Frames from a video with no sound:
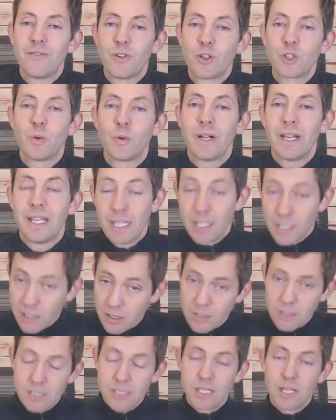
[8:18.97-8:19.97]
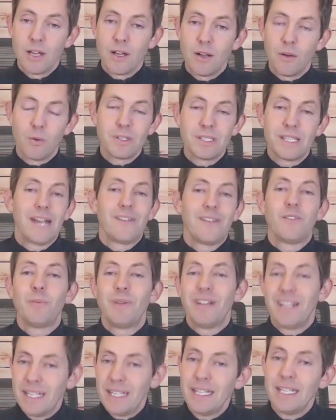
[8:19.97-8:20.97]
for 20 years was that
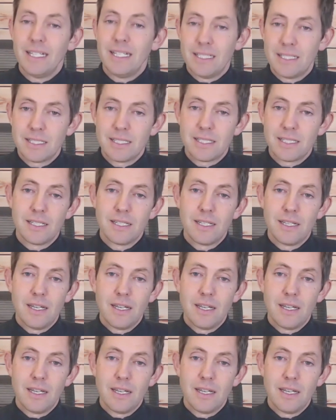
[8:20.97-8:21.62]
everybody eats.